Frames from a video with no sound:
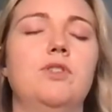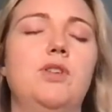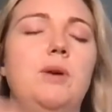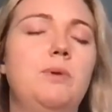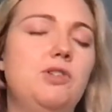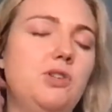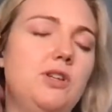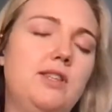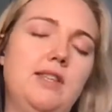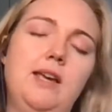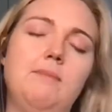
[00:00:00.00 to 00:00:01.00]
So I want you
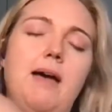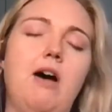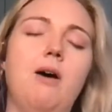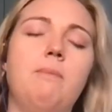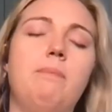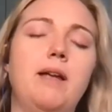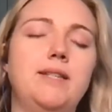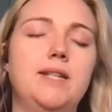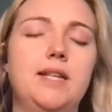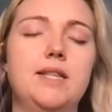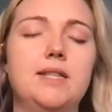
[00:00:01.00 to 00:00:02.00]
to think about
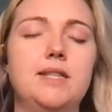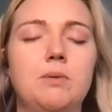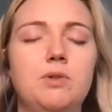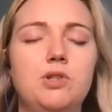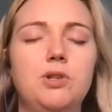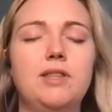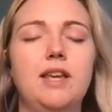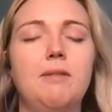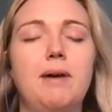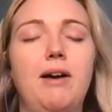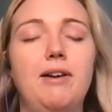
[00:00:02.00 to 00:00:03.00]
abundance. I want you to
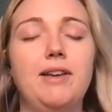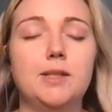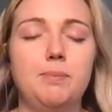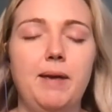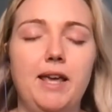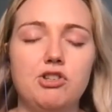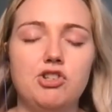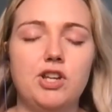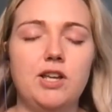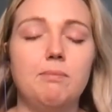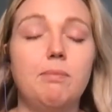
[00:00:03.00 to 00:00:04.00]
think about
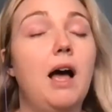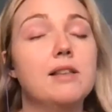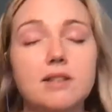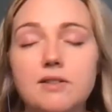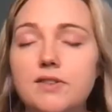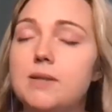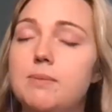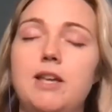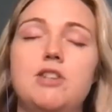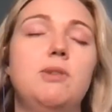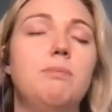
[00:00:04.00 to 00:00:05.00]
expansion, positive
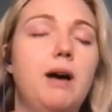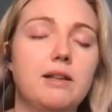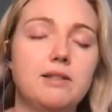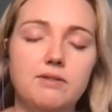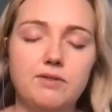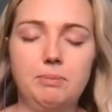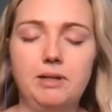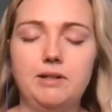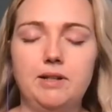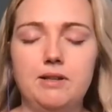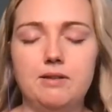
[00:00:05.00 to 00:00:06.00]

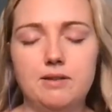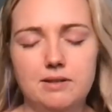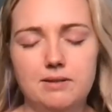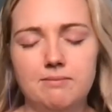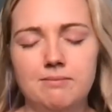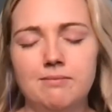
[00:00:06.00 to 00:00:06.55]
abundance.